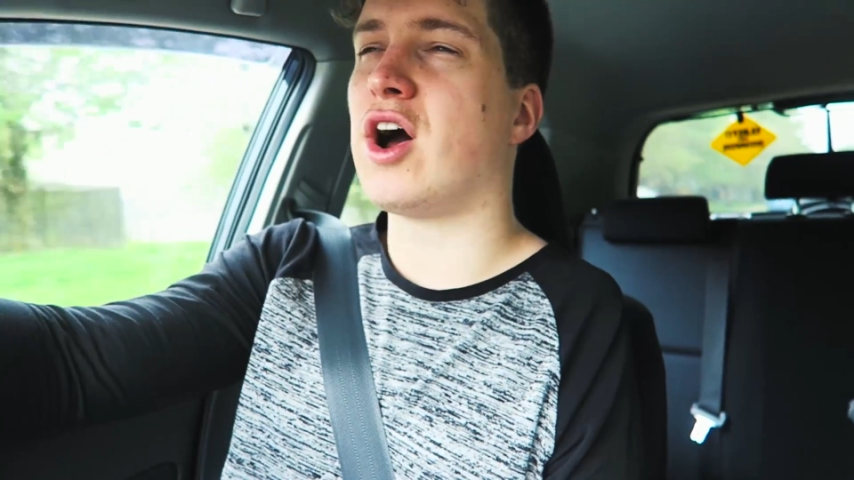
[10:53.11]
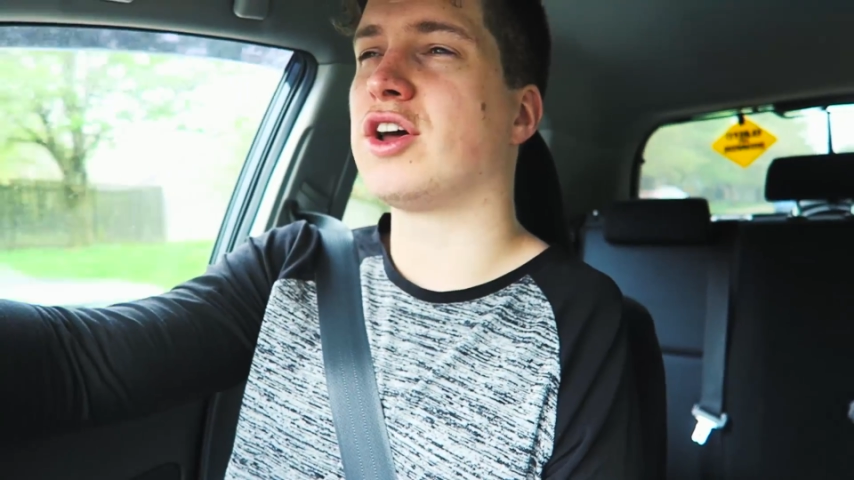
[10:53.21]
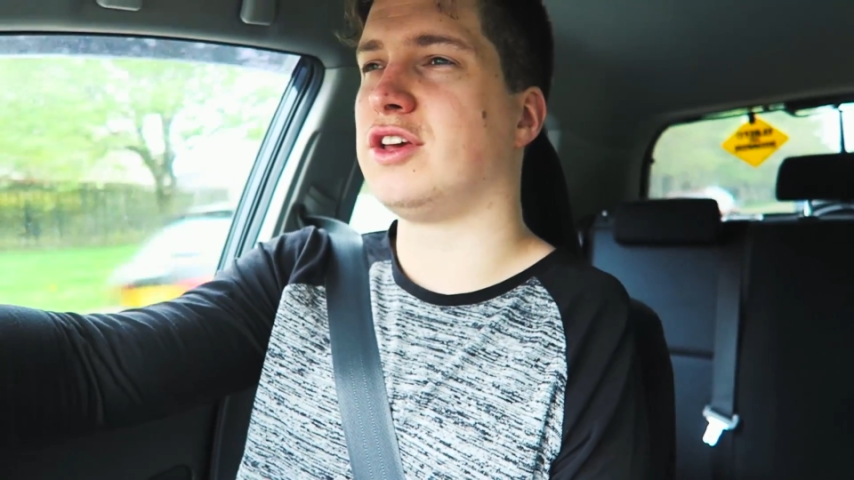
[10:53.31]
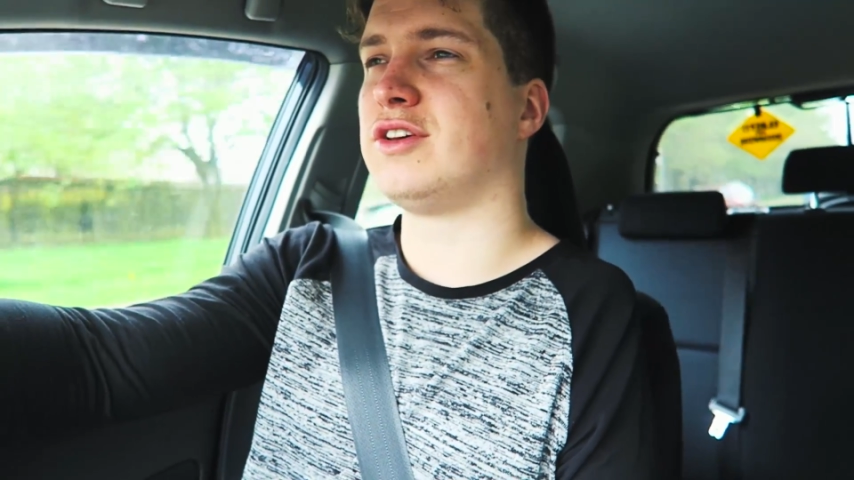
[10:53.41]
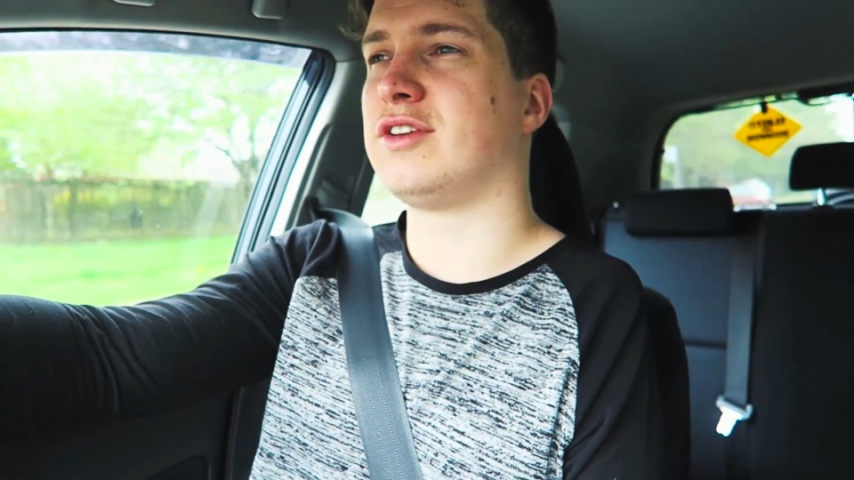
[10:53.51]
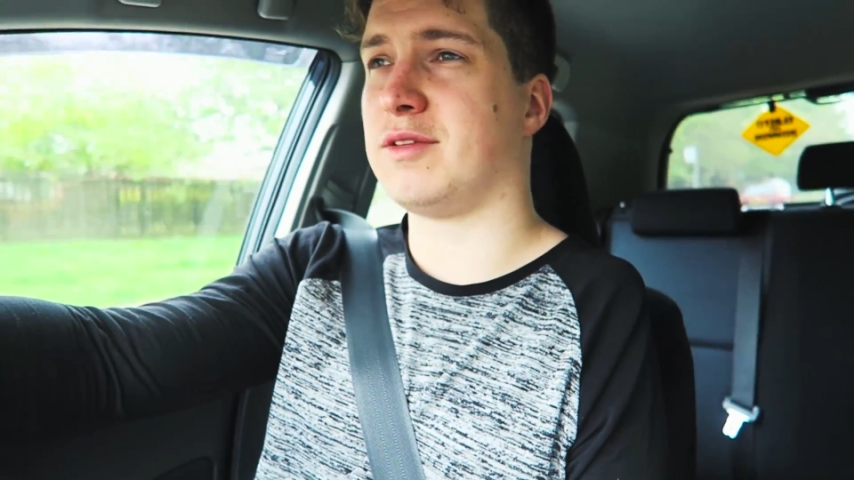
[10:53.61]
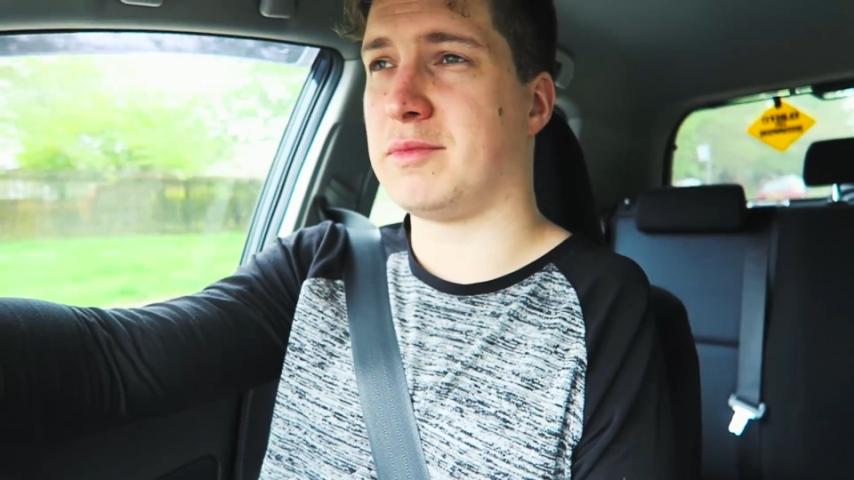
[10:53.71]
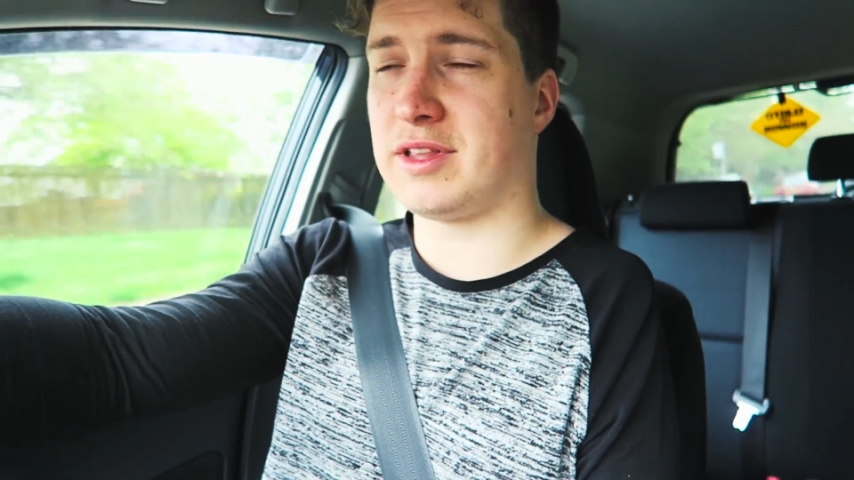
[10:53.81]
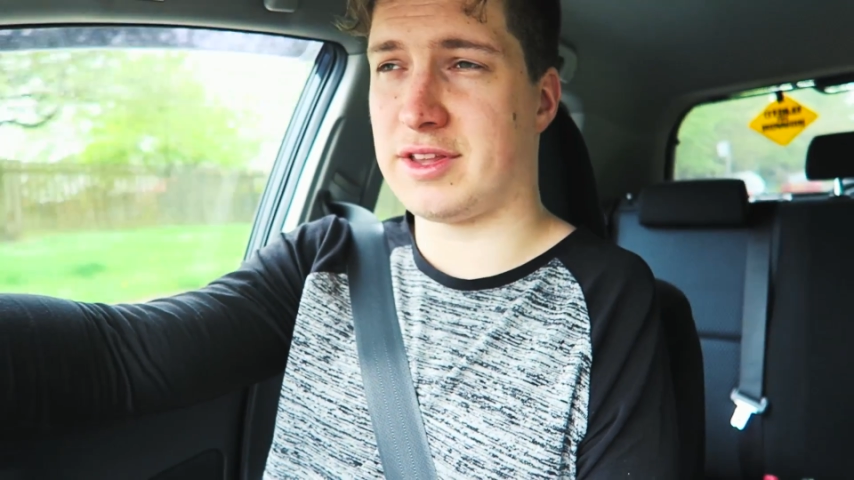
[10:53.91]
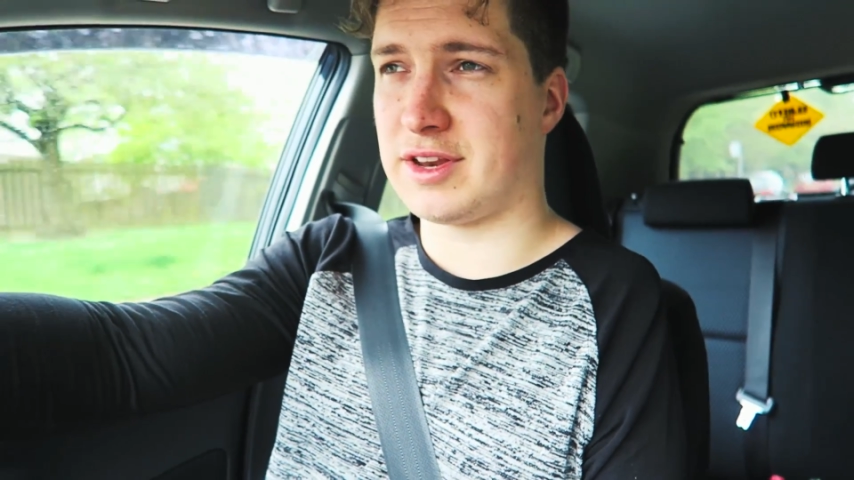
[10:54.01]
we argued in the
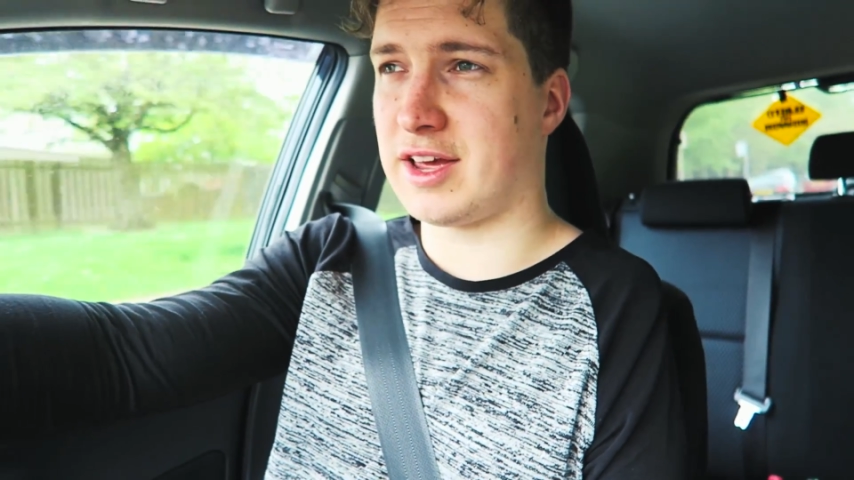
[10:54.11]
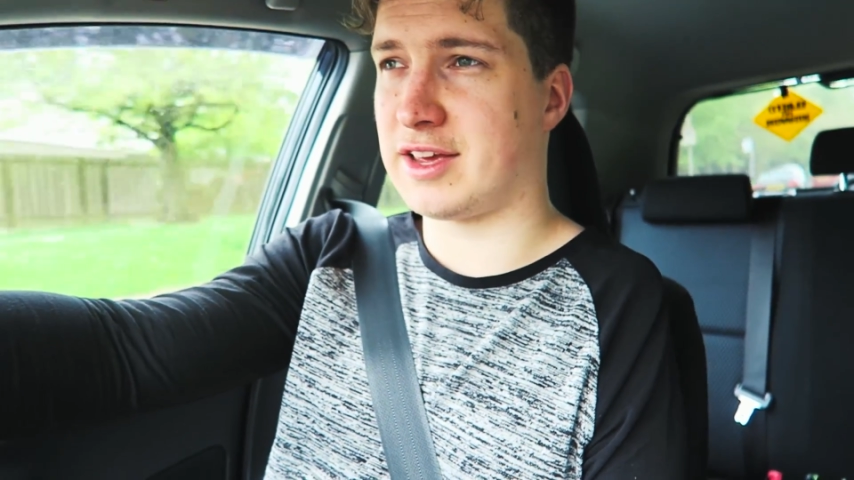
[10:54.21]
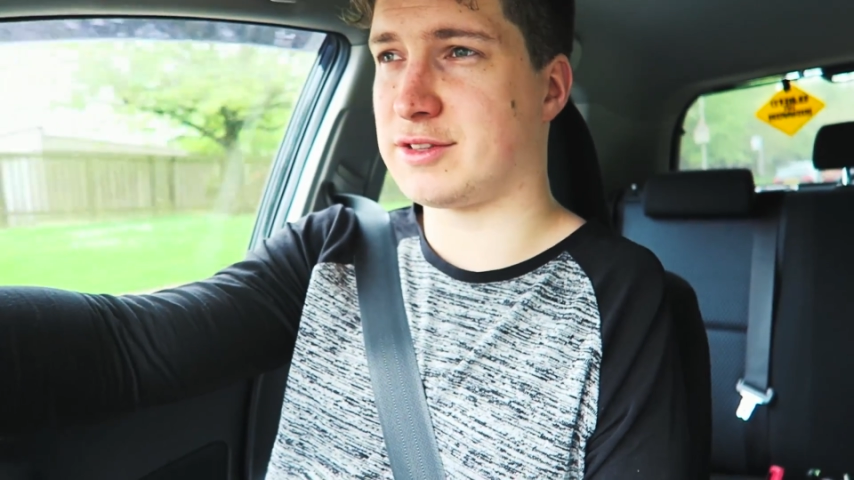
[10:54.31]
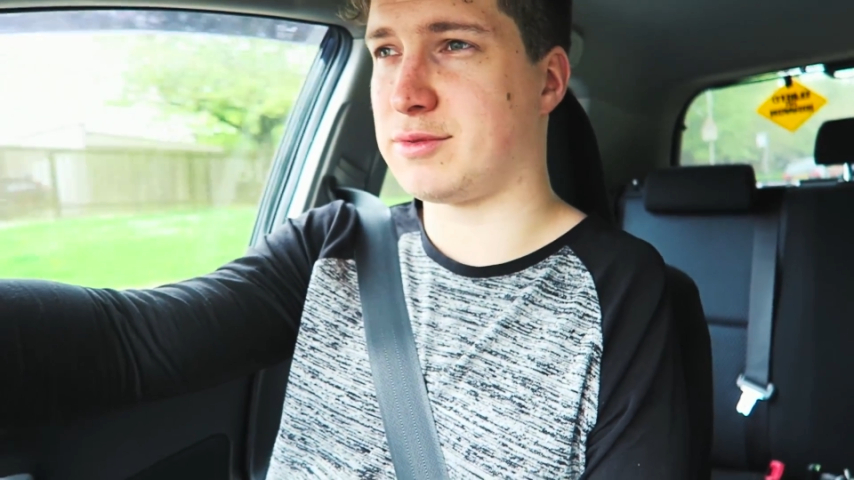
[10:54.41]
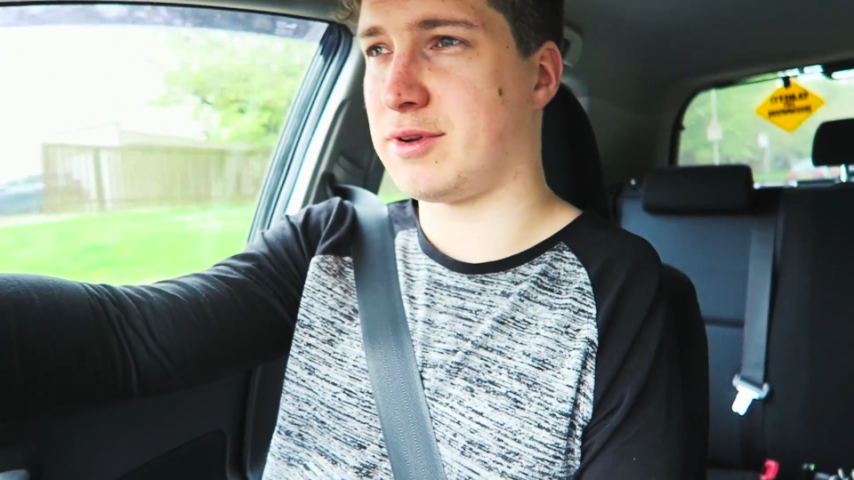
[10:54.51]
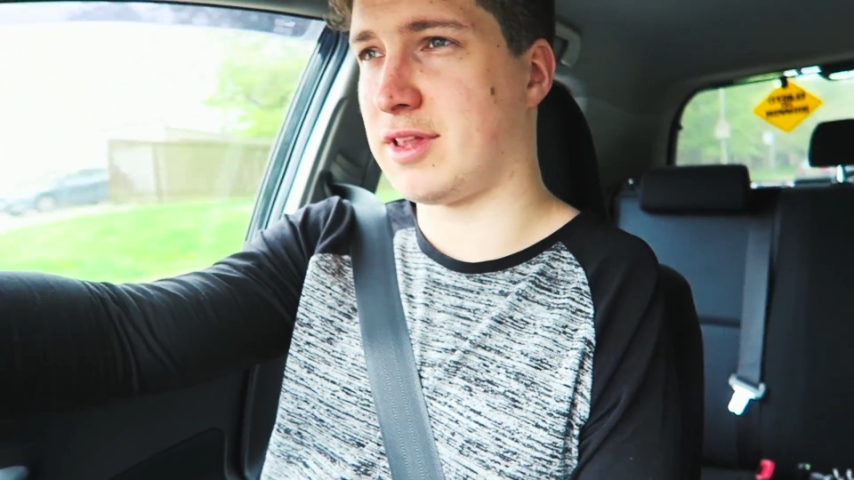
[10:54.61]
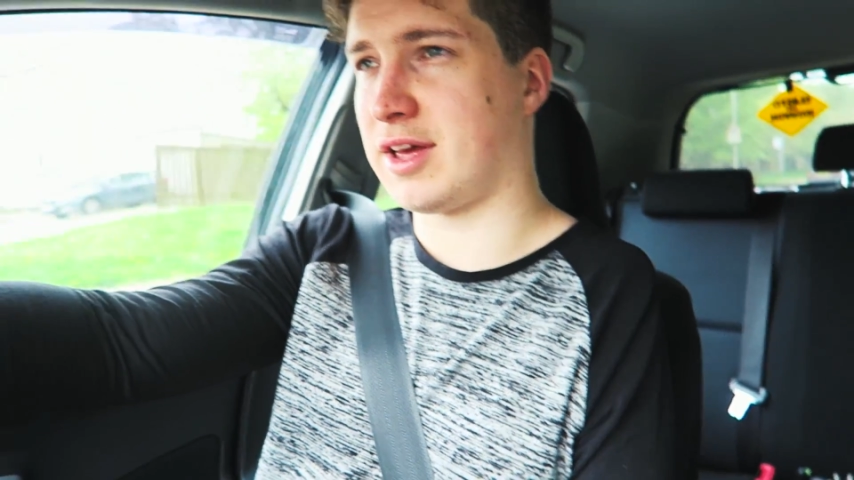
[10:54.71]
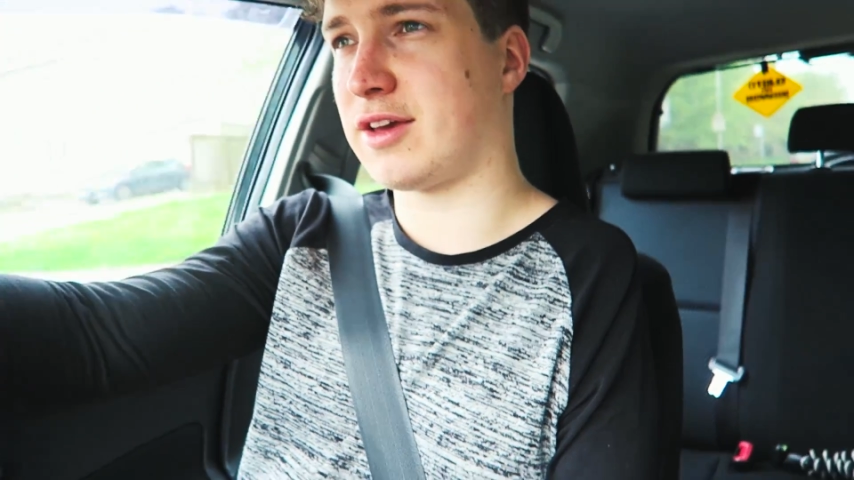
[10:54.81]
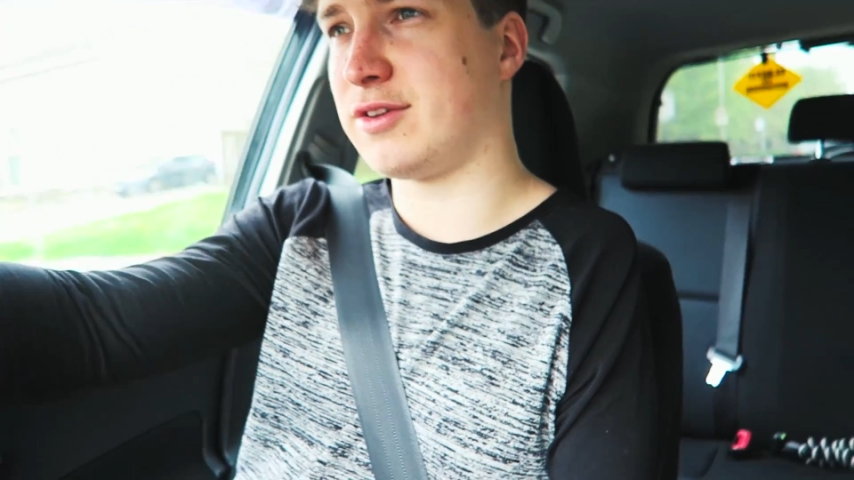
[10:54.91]
middle of the night because we were like,